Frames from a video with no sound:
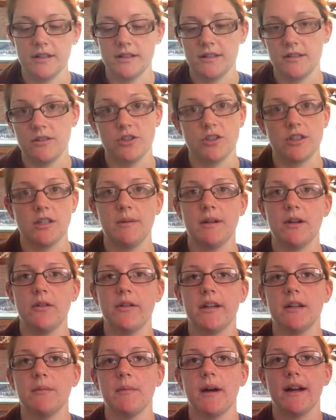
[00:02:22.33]
this is just going to be
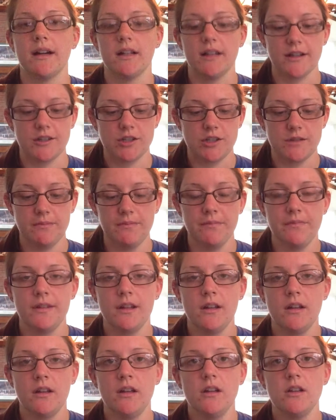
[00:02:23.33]
going into my collection.
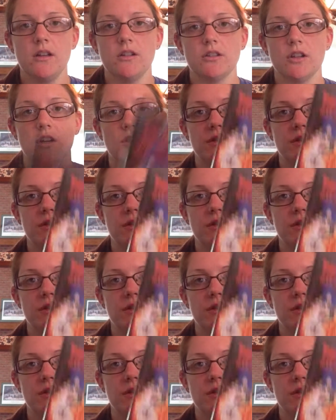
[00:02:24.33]
So